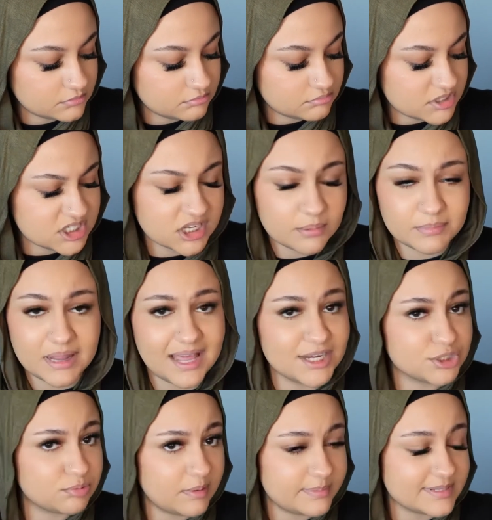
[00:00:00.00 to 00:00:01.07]
Some
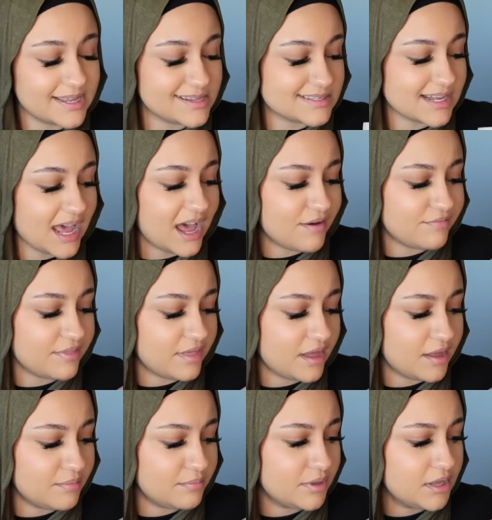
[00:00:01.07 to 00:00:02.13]
lash websites have
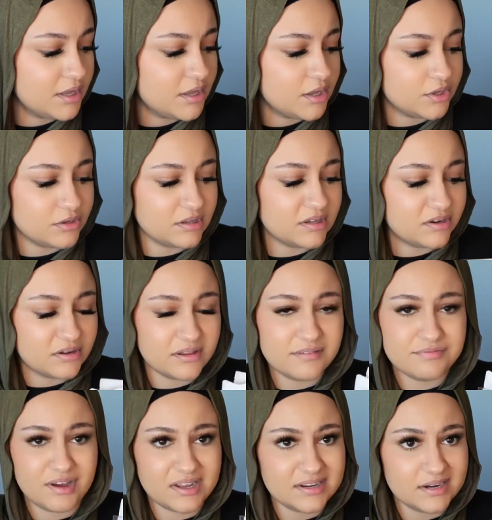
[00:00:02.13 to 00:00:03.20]
them. You can literally
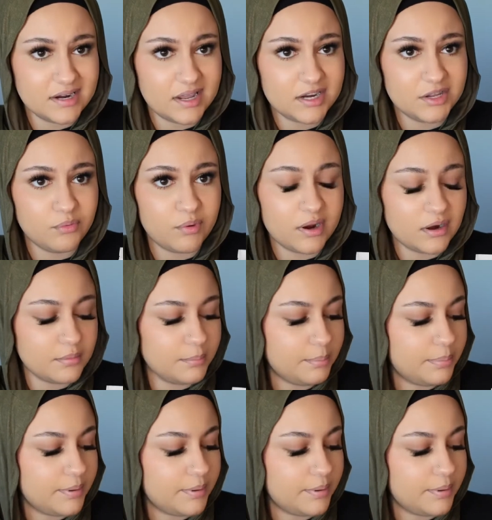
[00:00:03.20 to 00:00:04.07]
find it anywhere. But